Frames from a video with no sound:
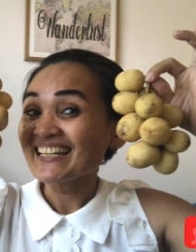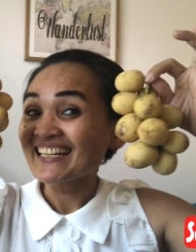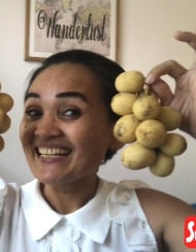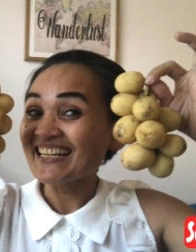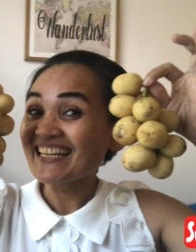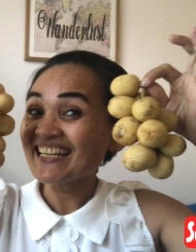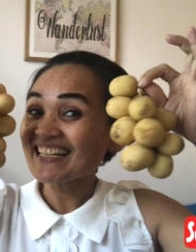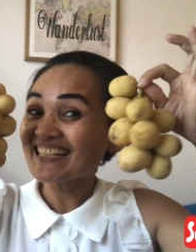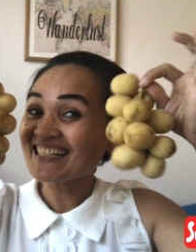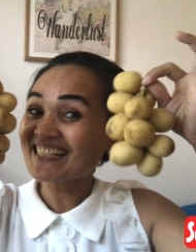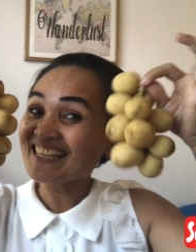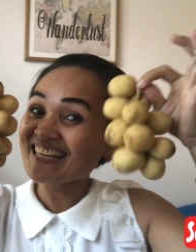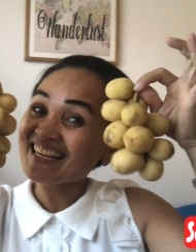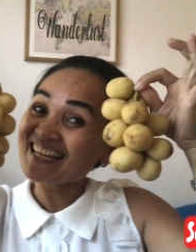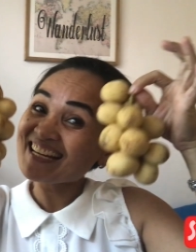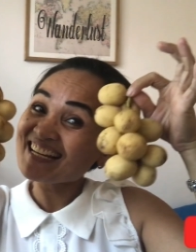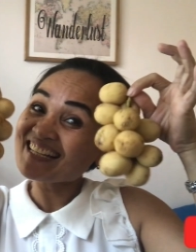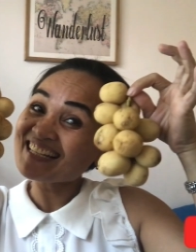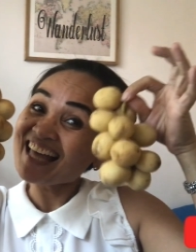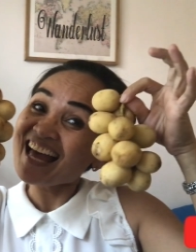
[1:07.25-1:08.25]

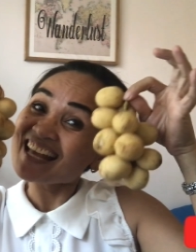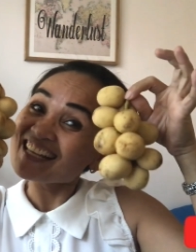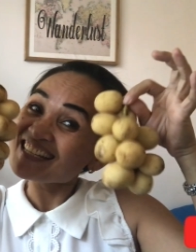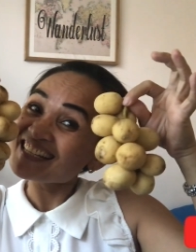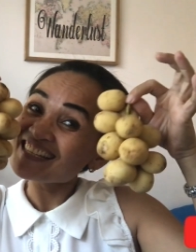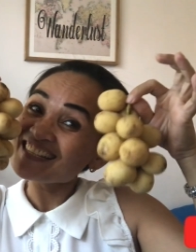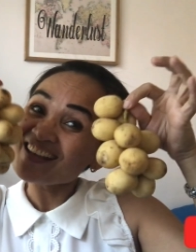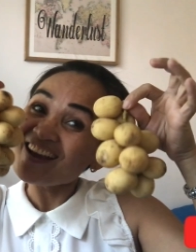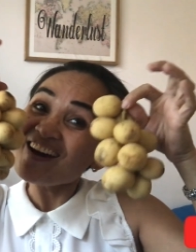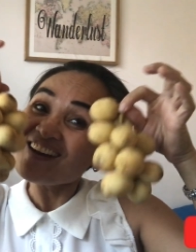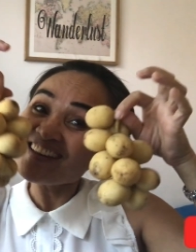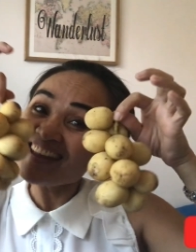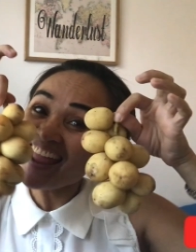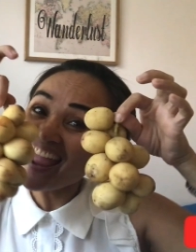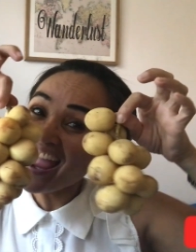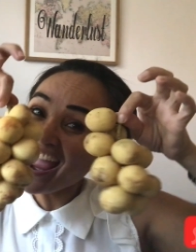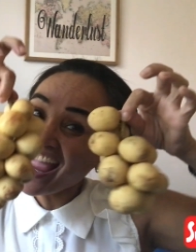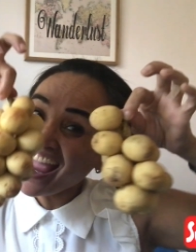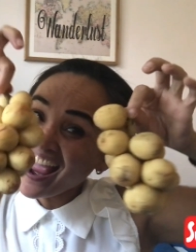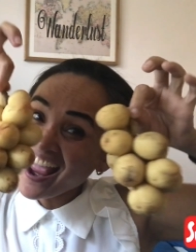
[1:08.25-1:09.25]
eating
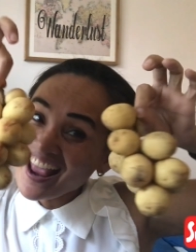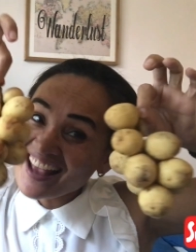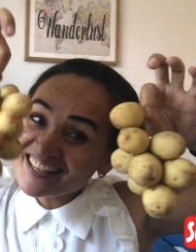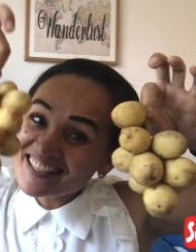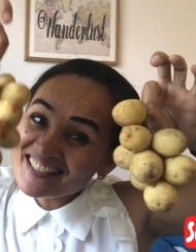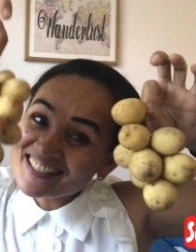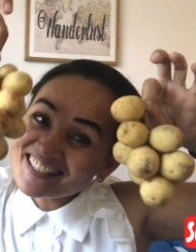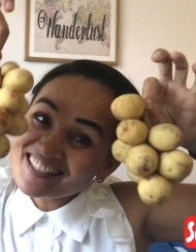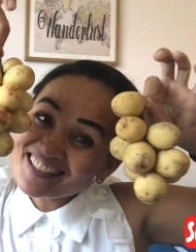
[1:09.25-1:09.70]
lanzones.